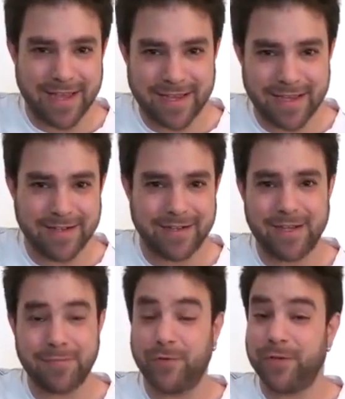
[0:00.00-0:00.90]
and a
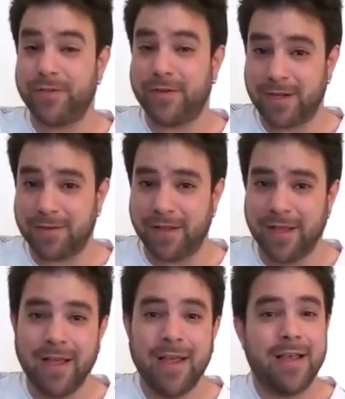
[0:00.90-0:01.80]
lot more to come.
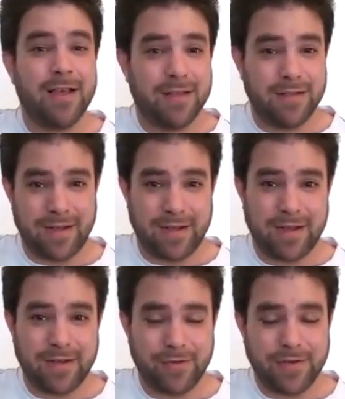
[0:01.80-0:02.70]

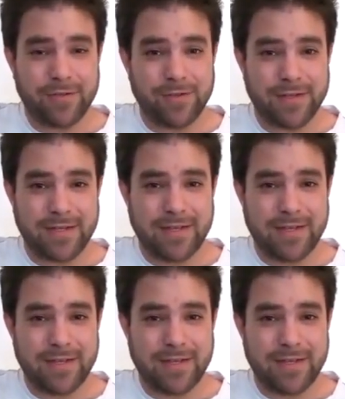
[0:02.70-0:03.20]
Go download